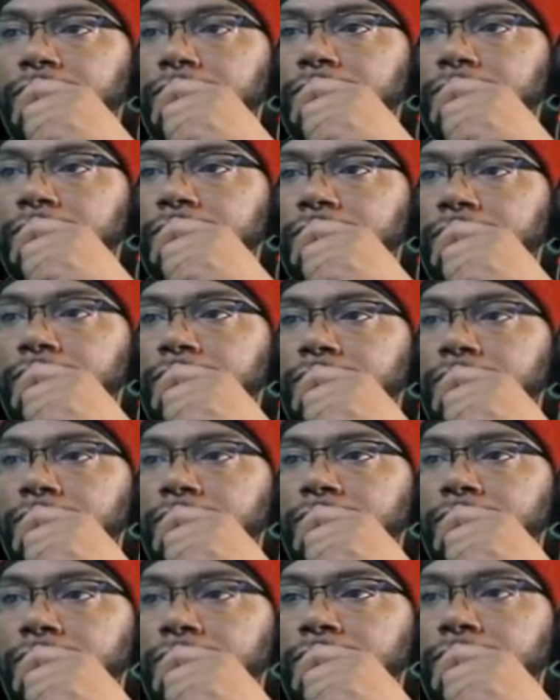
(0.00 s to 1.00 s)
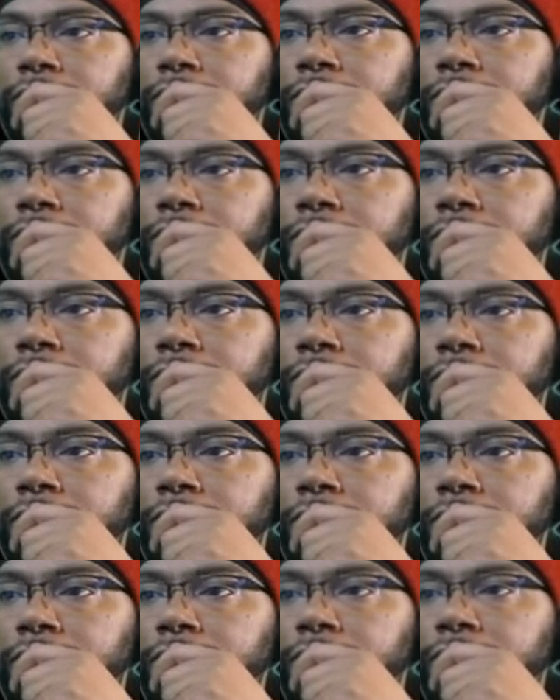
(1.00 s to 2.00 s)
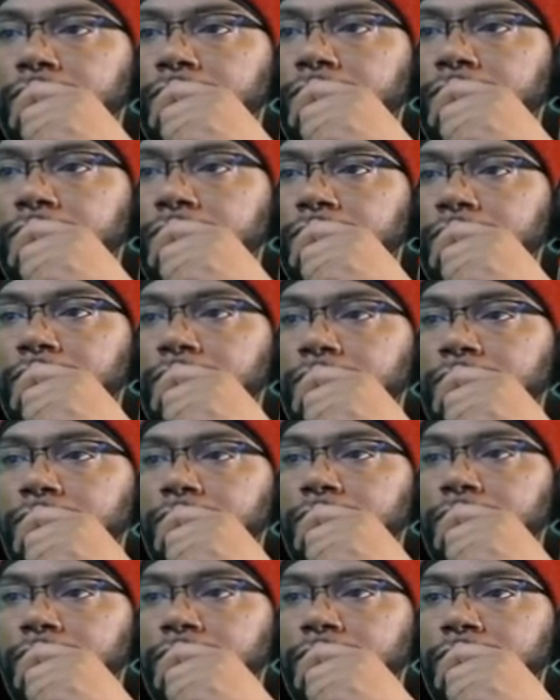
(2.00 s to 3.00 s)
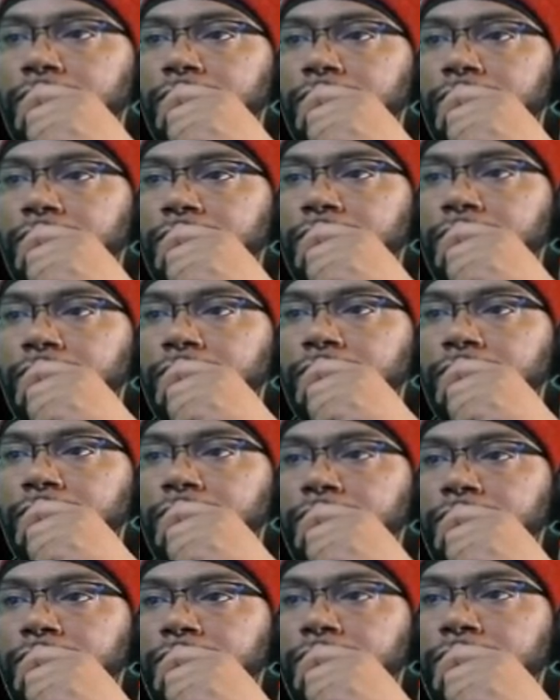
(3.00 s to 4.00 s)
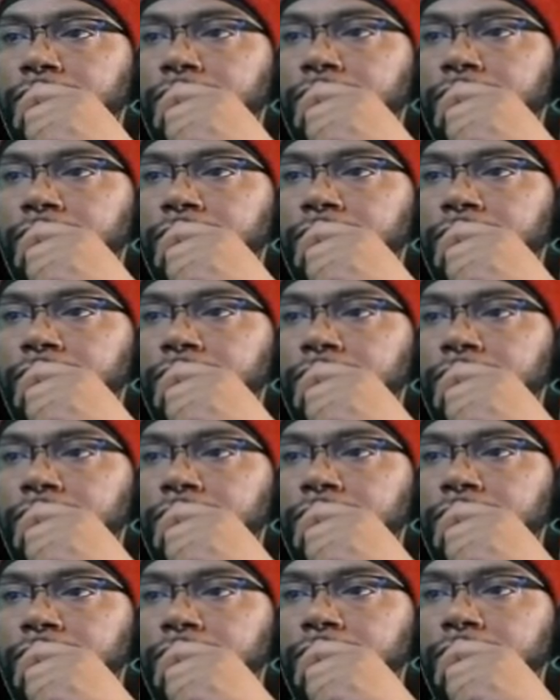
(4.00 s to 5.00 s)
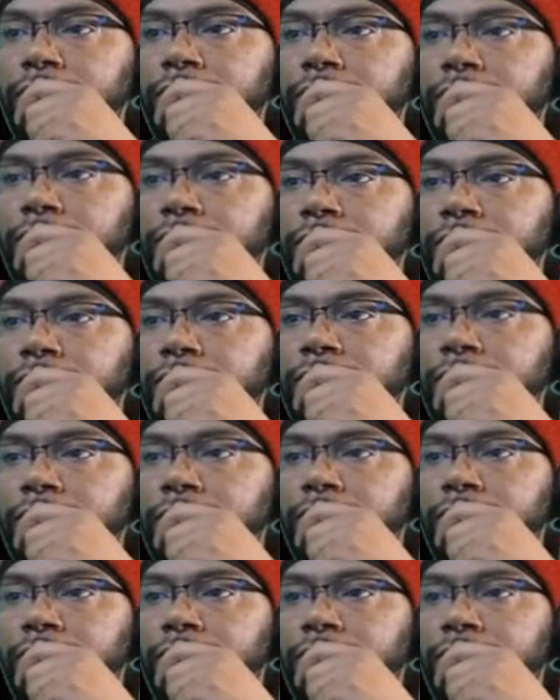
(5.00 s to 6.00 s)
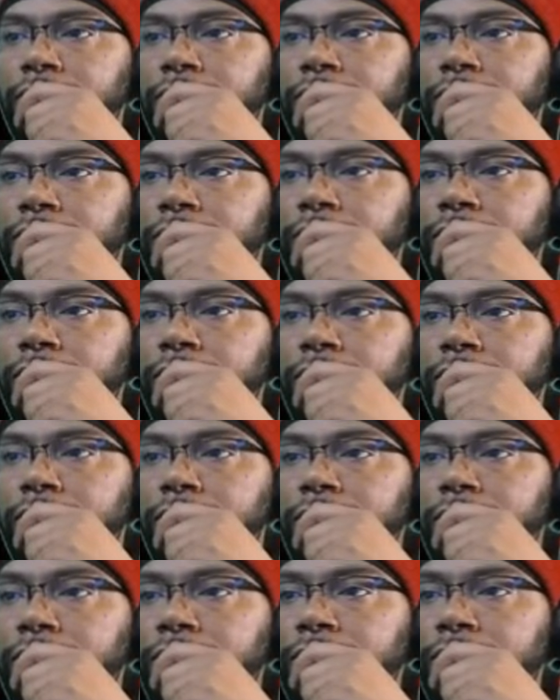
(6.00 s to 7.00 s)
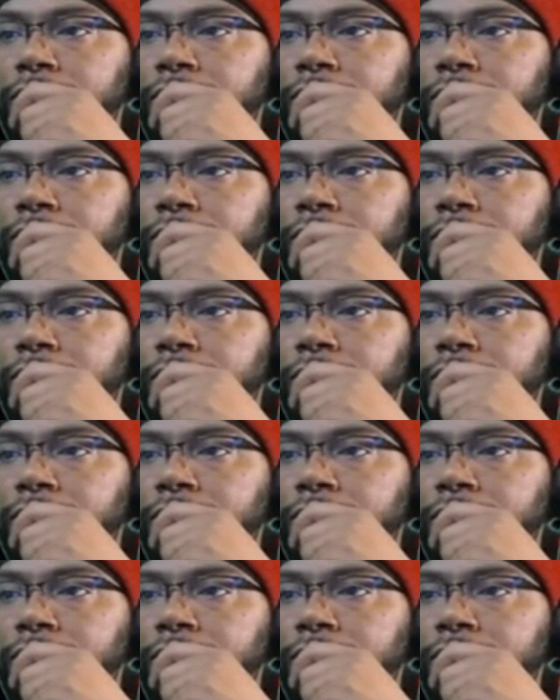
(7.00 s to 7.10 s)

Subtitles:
[no speech]